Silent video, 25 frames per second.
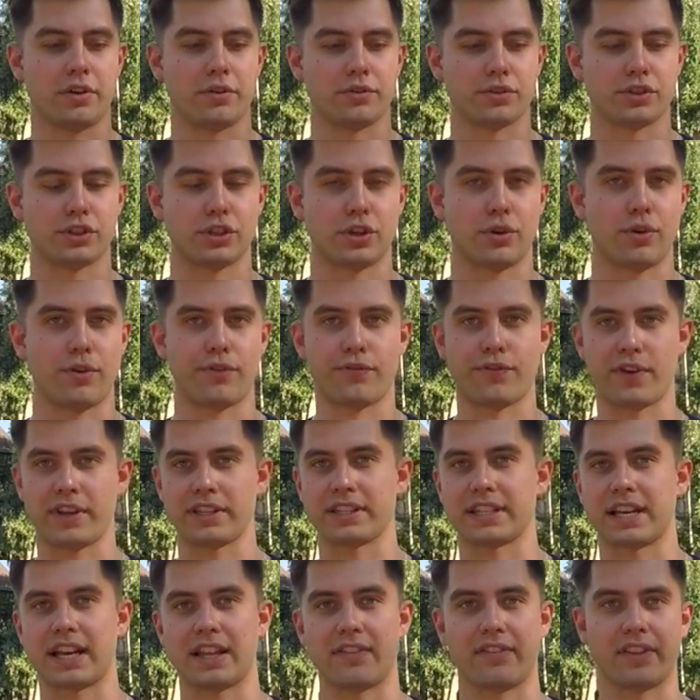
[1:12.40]
so afraid
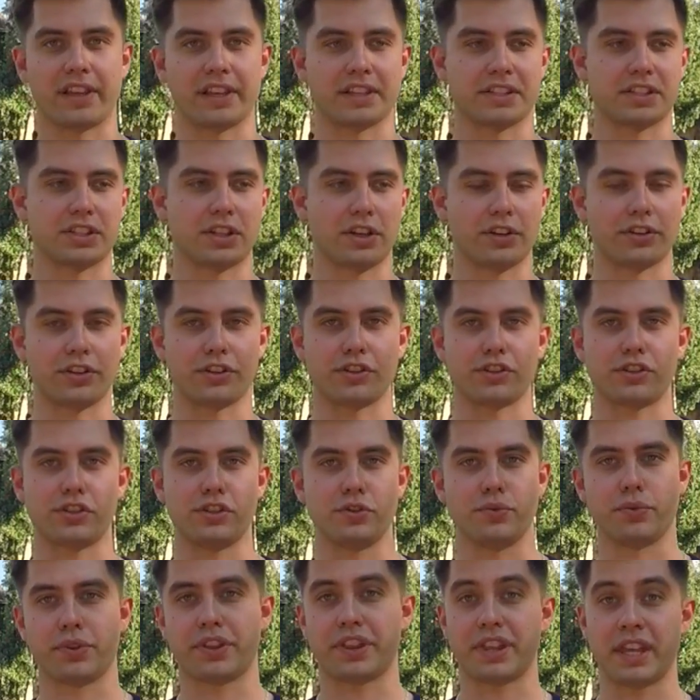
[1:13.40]
to kind of like start this
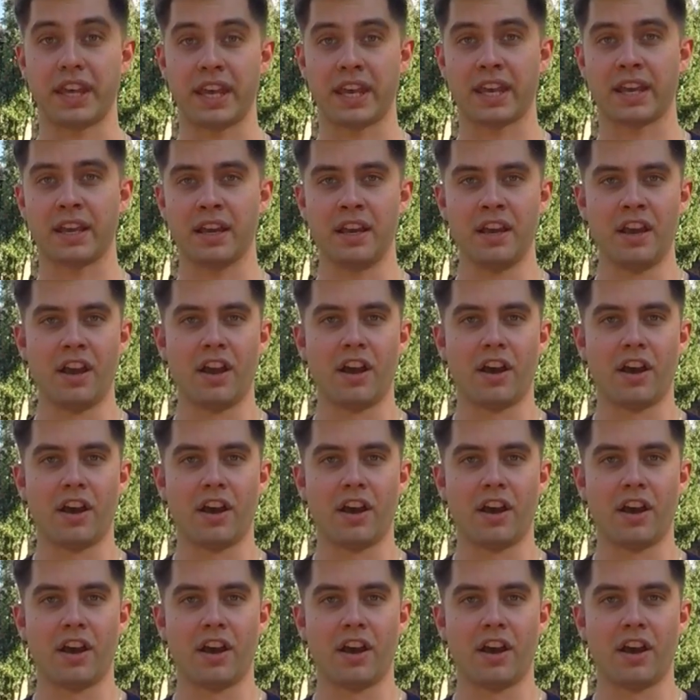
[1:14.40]
new thing.